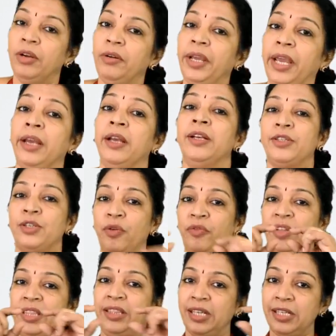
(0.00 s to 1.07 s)
Okay, so
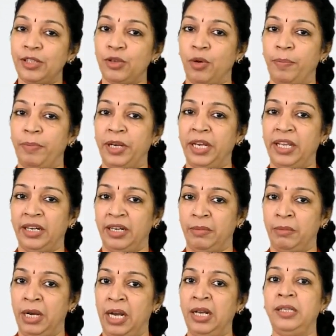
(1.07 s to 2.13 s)
with this opening
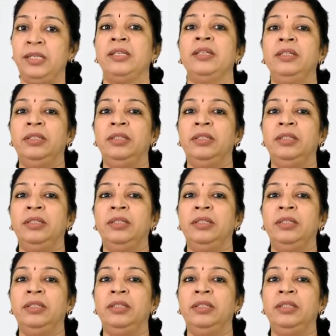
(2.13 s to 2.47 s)
remarks,